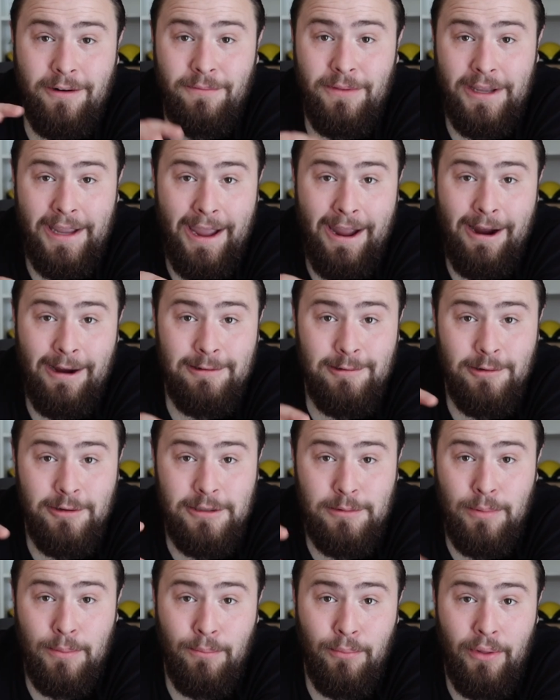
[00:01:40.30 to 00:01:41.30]
of the character
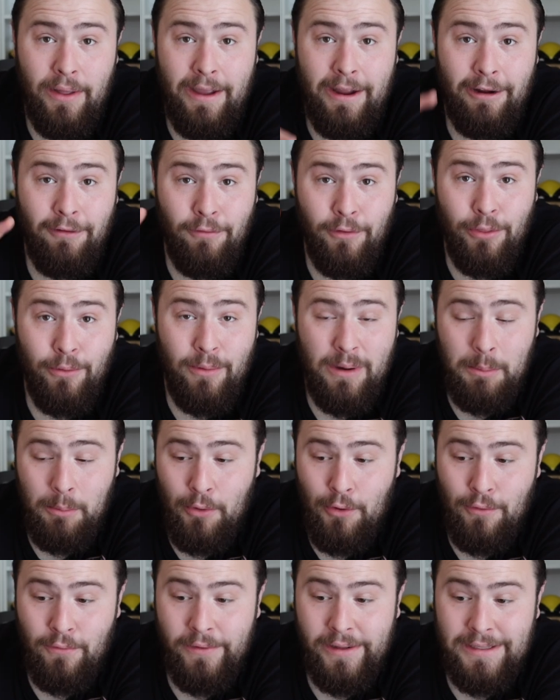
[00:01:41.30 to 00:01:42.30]
he's been playing for three
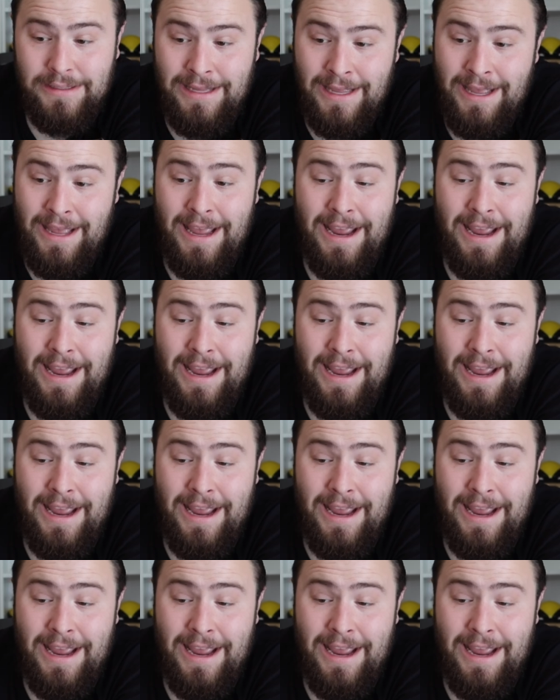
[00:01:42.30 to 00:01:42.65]
movies,